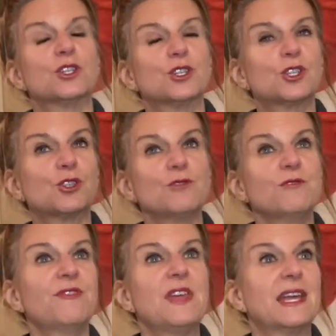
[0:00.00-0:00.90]
Certain
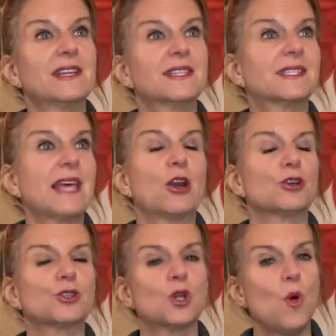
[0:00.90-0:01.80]
things that
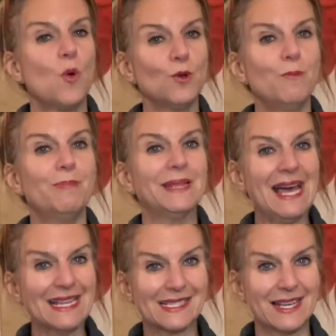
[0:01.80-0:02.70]
are total
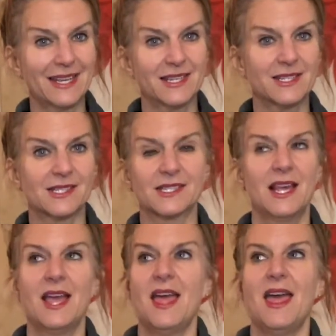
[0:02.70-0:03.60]
blessings
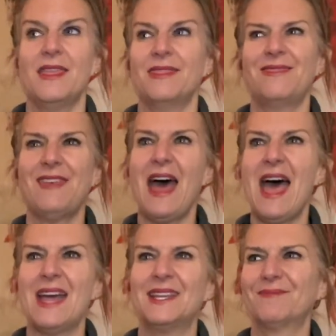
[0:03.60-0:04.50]

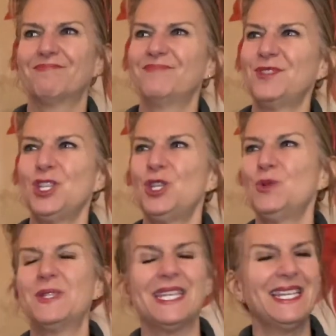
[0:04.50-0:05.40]
that you
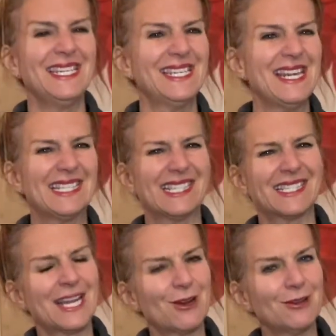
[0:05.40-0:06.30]
didn't
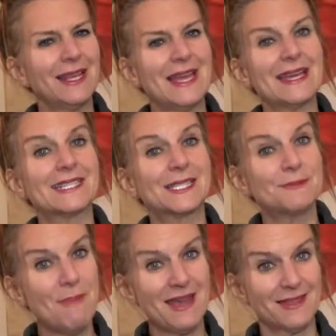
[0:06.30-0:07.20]
necessarily
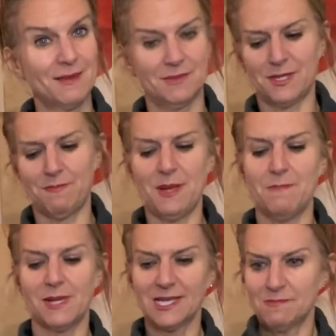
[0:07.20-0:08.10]
expect them to be,
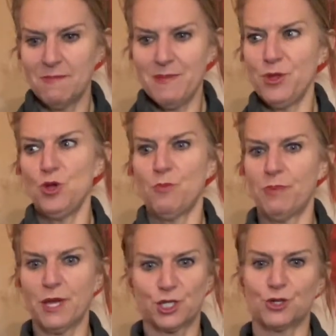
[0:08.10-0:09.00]
because maybe you
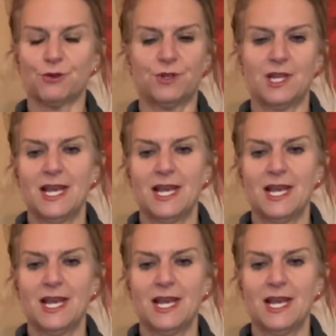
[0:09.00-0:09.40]
pictured